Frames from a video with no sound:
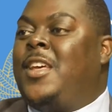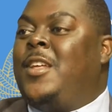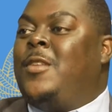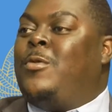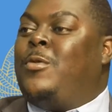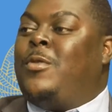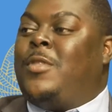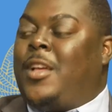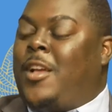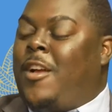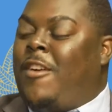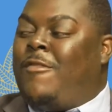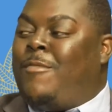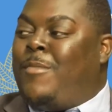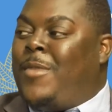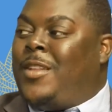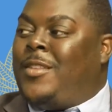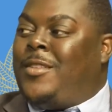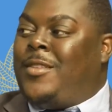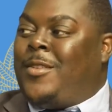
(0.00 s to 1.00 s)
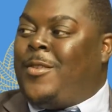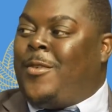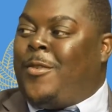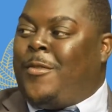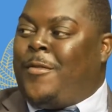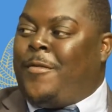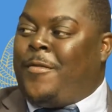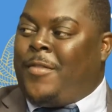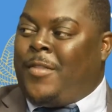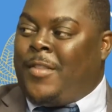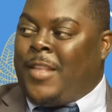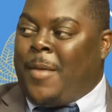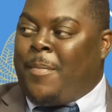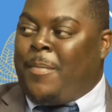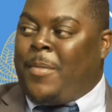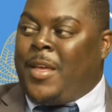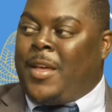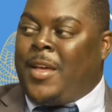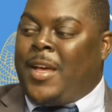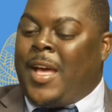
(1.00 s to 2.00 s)
to the government of
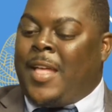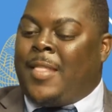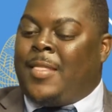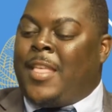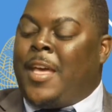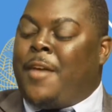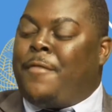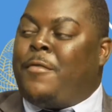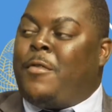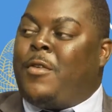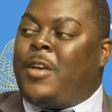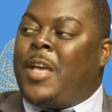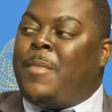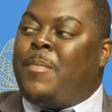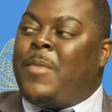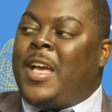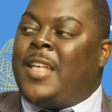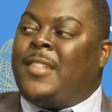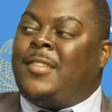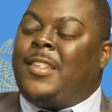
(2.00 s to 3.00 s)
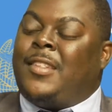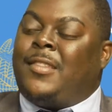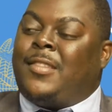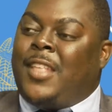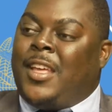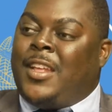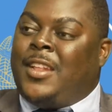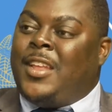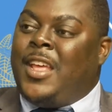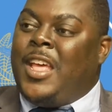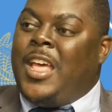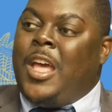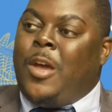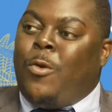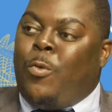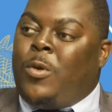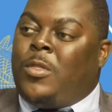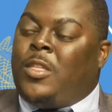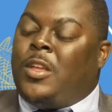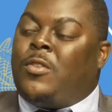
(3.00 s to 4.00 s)
Zambia, and therefore can be assisted
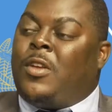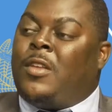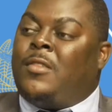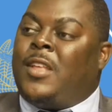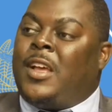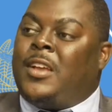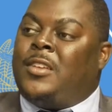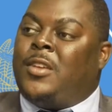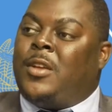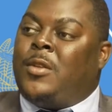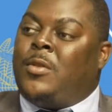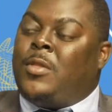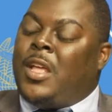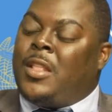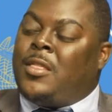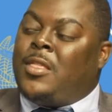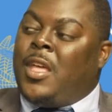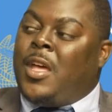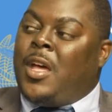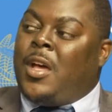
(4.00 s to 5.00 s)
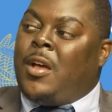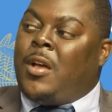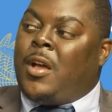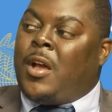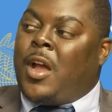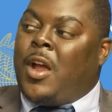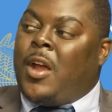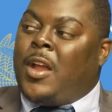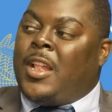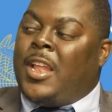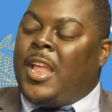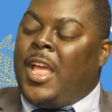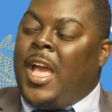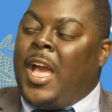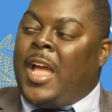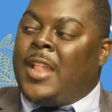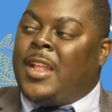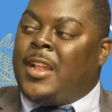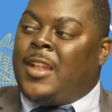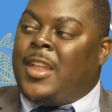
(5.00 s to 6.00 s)
with the transaction that they are currently
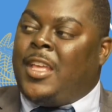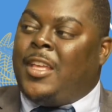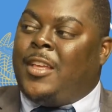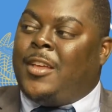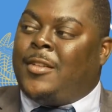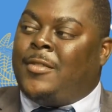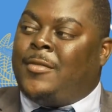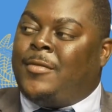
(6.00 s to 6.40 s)
undertaking.